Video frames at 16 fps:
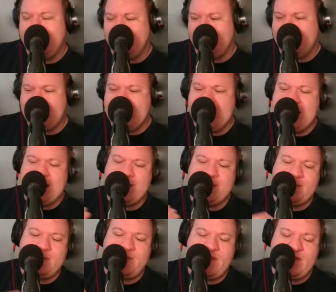the
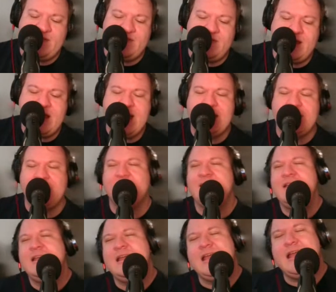team and Professor
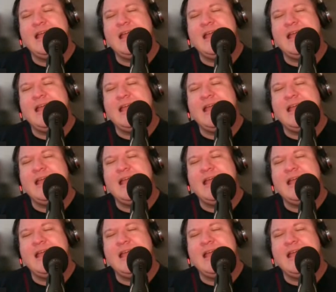X,